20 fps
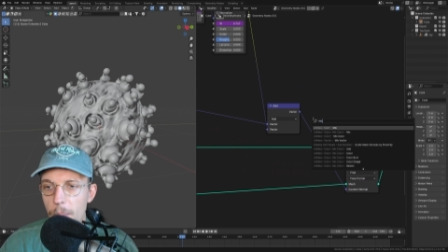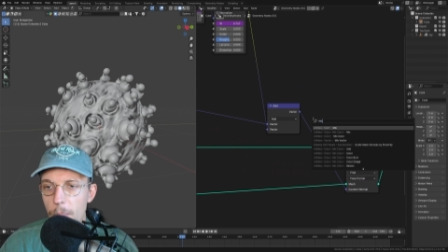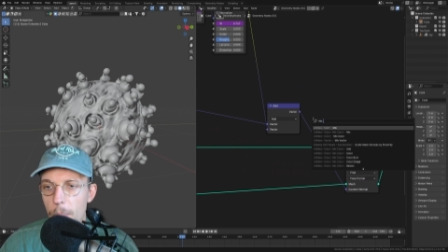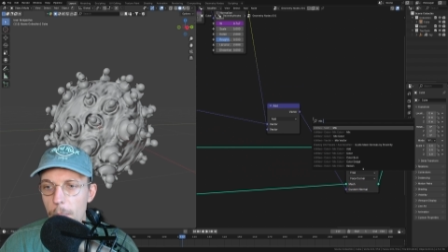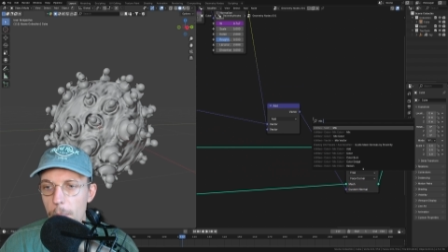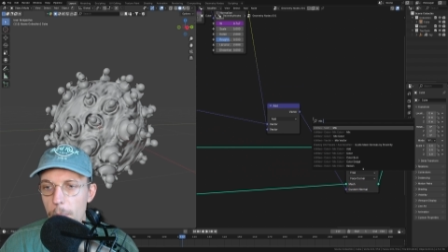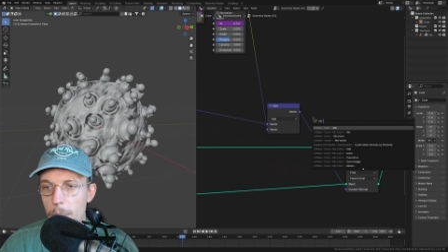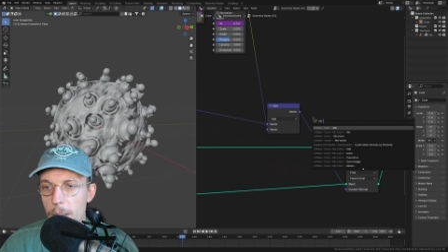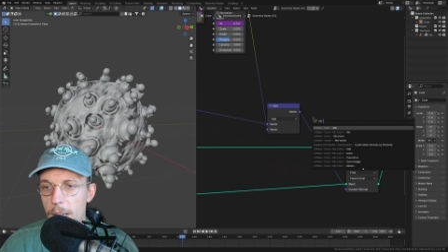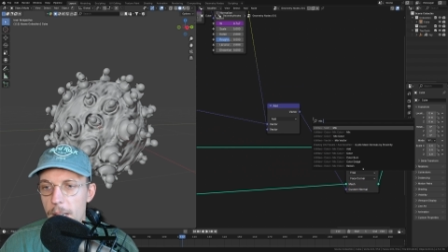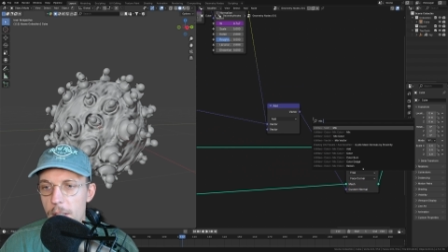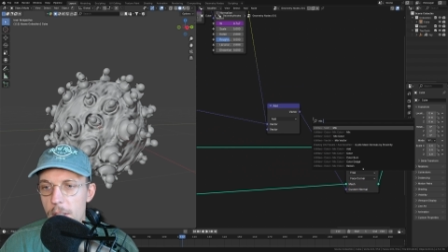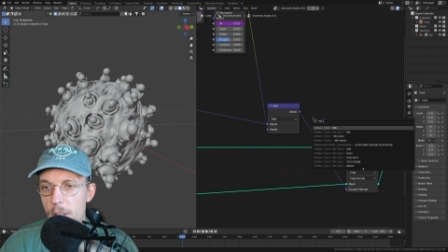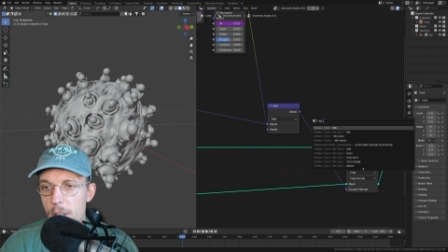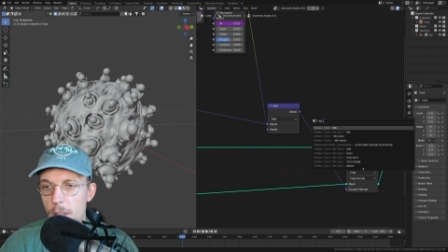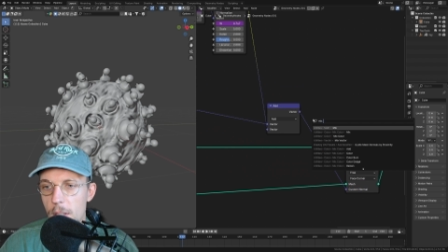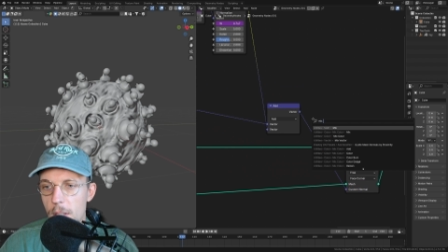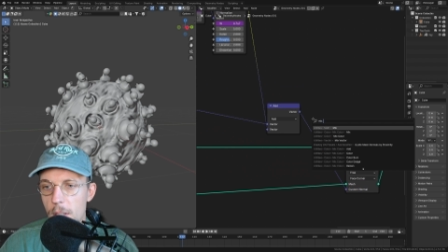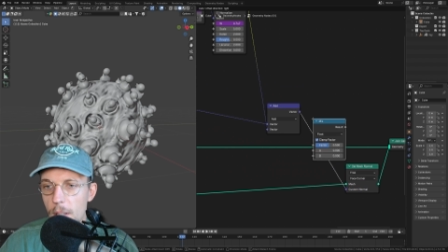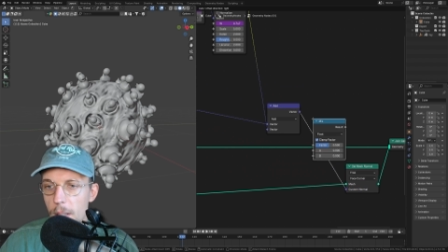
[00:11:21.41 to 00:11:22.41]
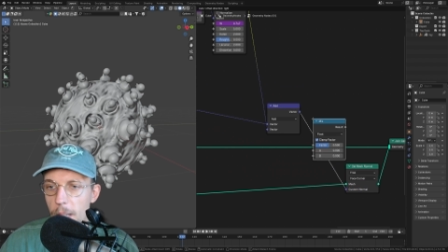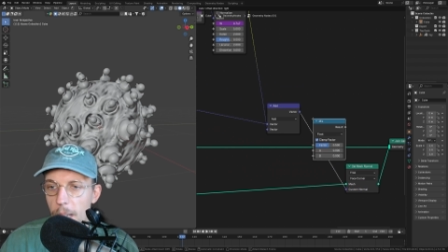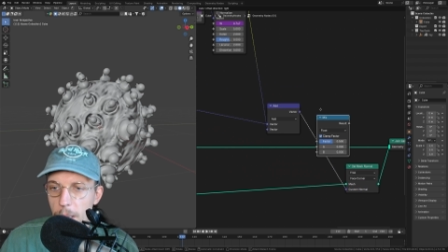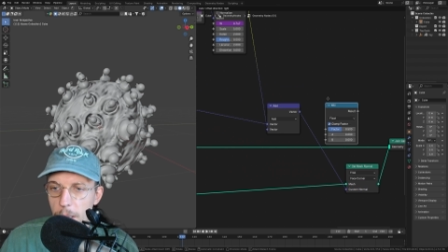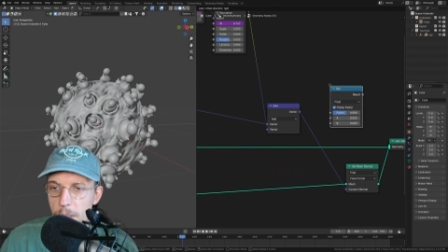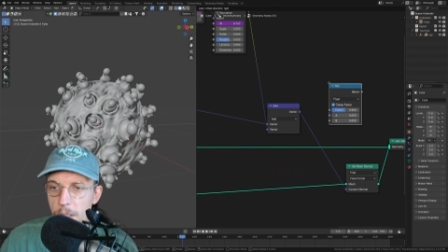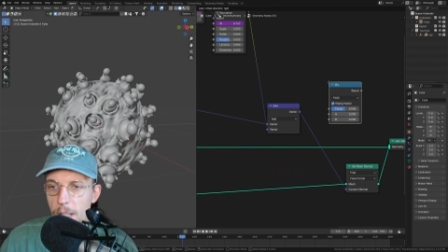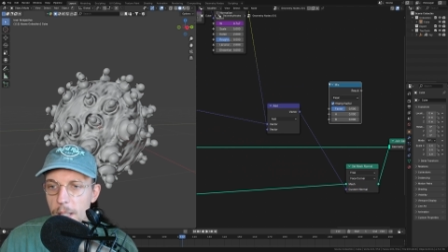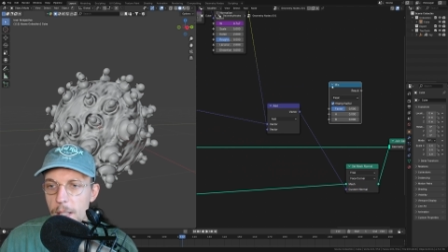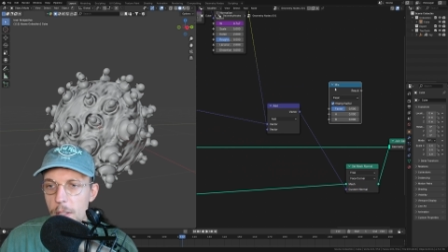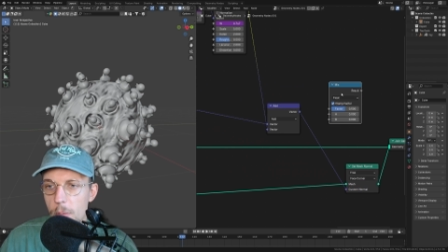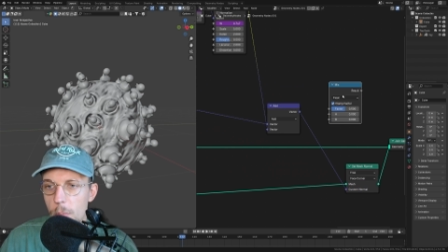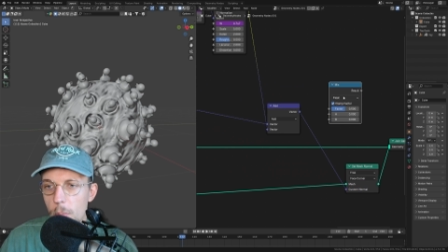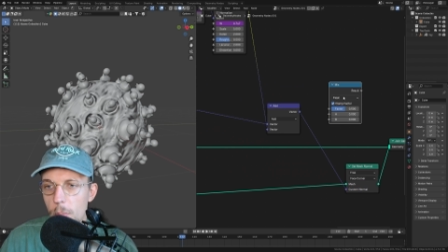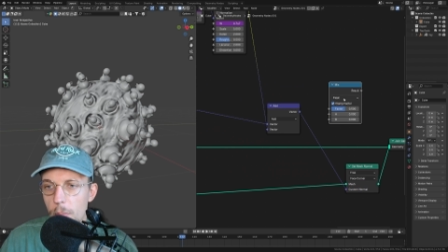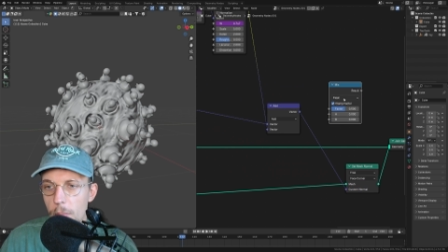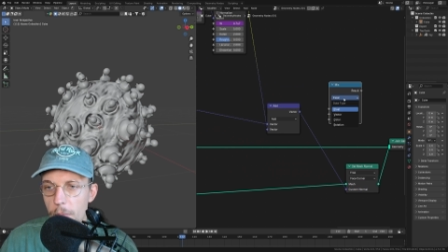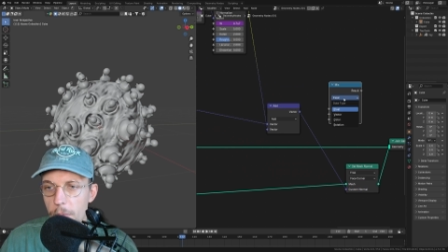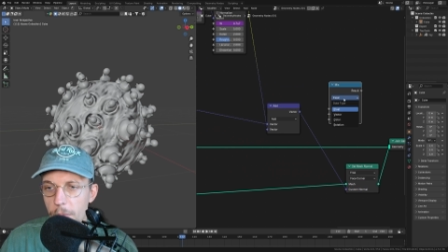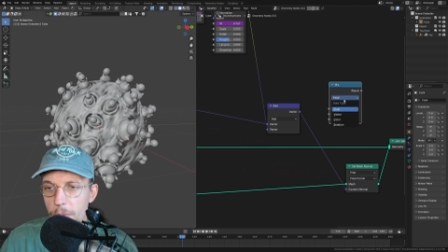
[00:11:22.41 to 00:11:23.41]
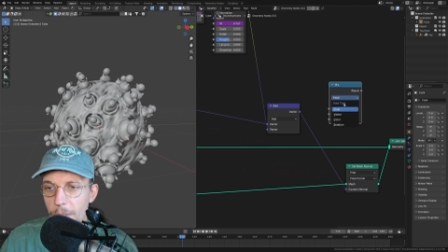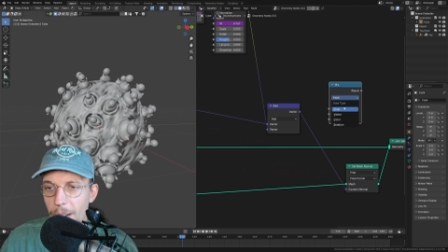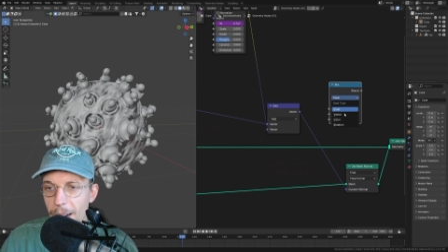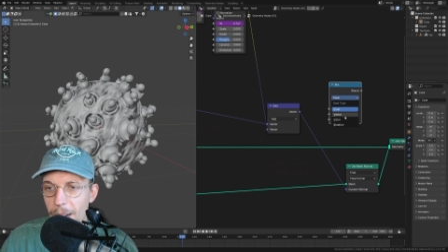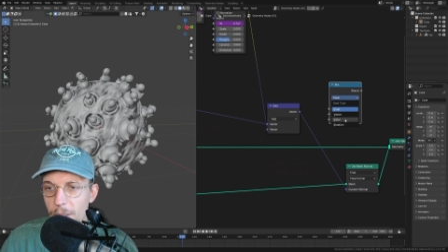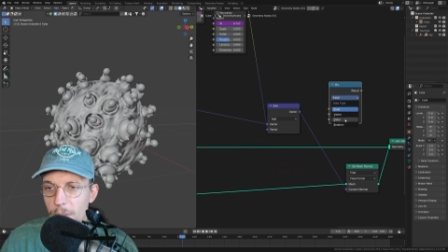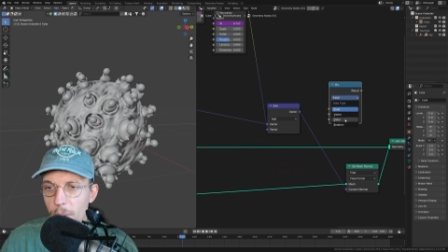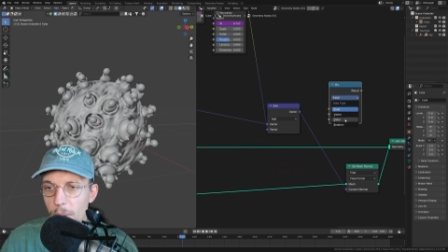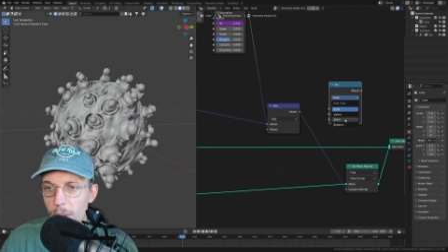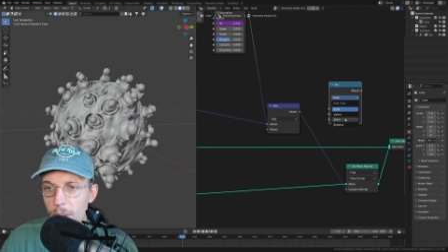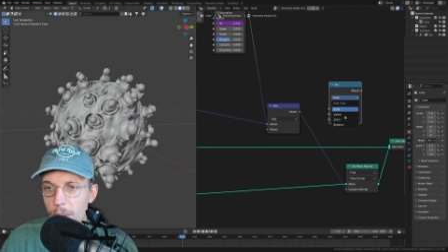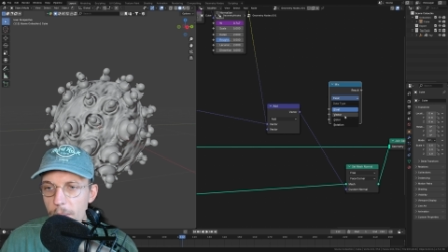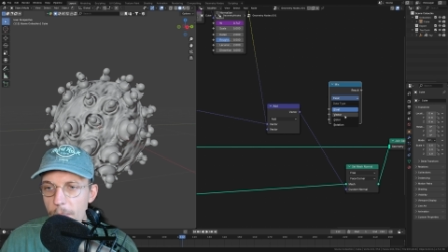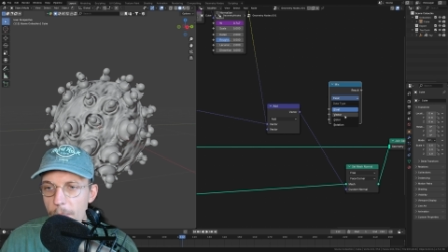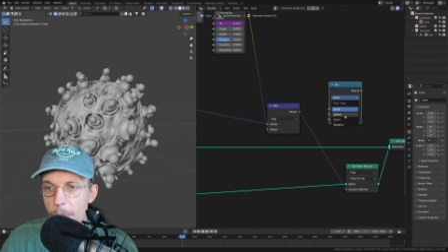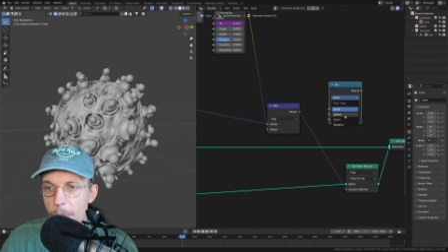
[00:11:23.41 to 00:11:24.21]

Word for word: mix, and set this to vector.